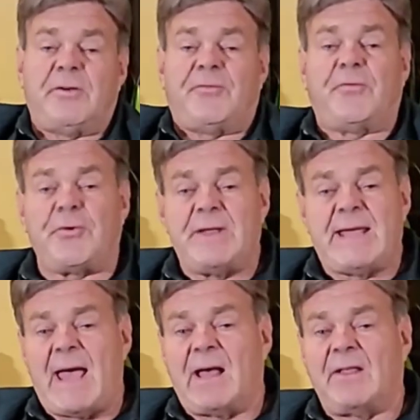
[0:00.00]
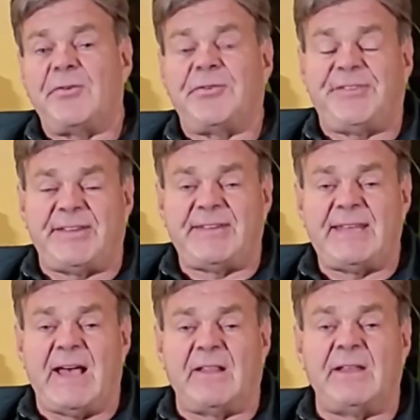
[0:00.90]
They're 40 gallon or 60
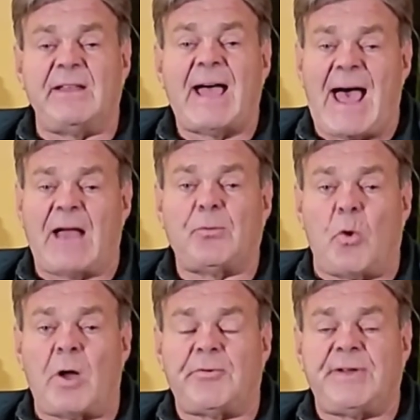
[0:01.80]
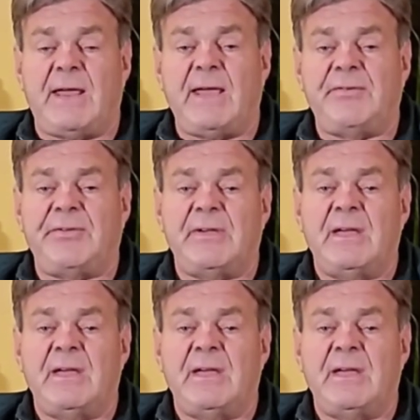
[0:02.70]
gallon hot water tanks.